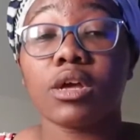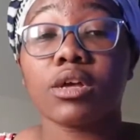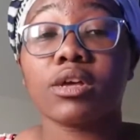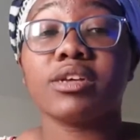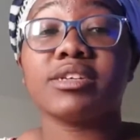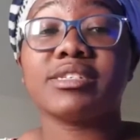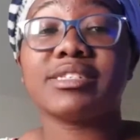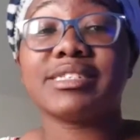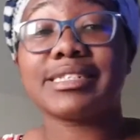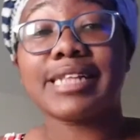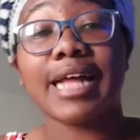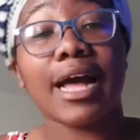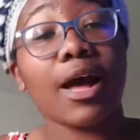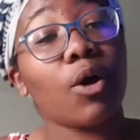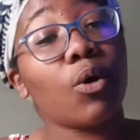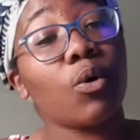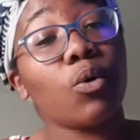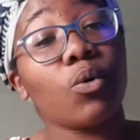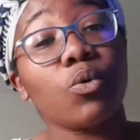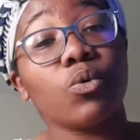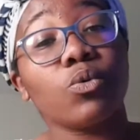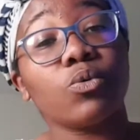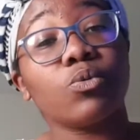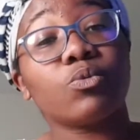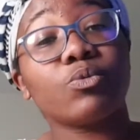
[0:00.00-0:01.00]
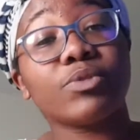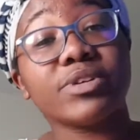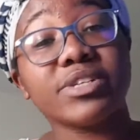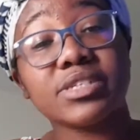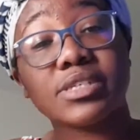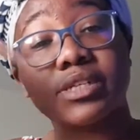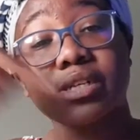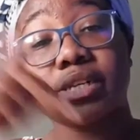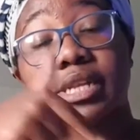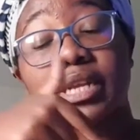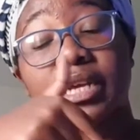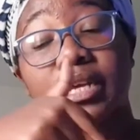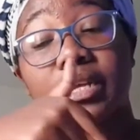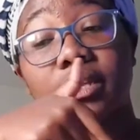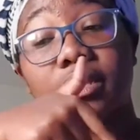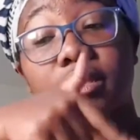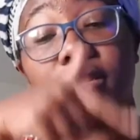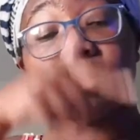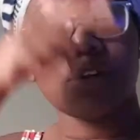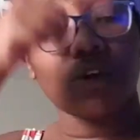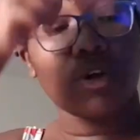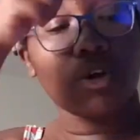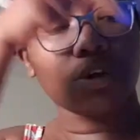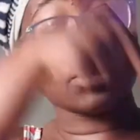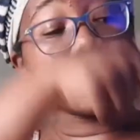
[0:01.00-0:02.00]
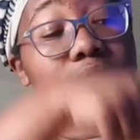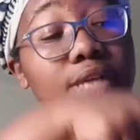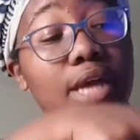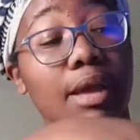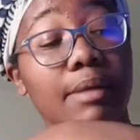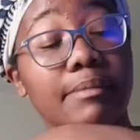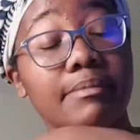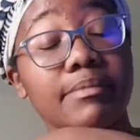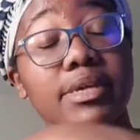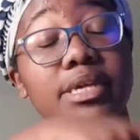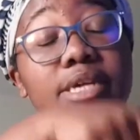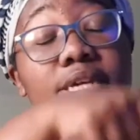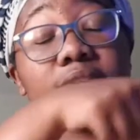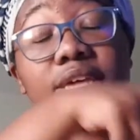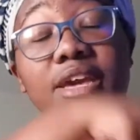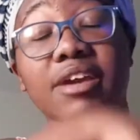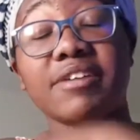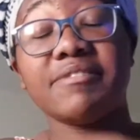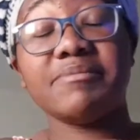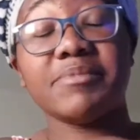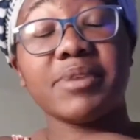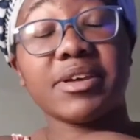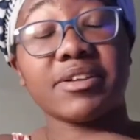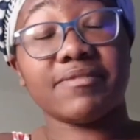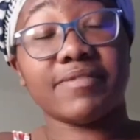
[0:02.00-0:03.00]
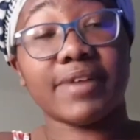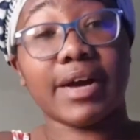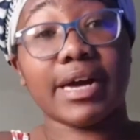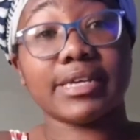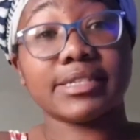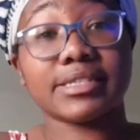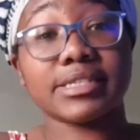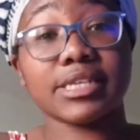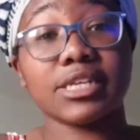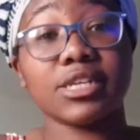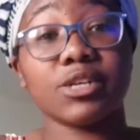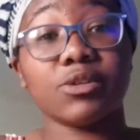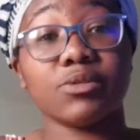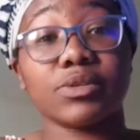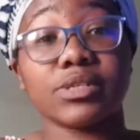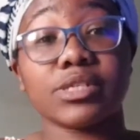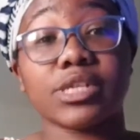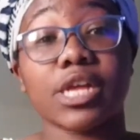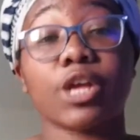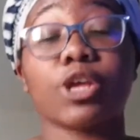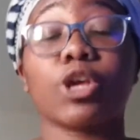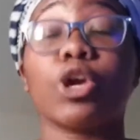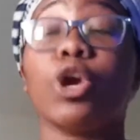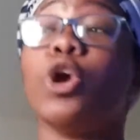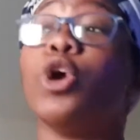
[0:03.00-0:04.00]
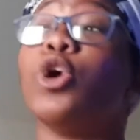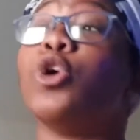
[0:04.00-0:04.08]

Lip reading: Because now, recently, the last time, he gave me advice and he was like,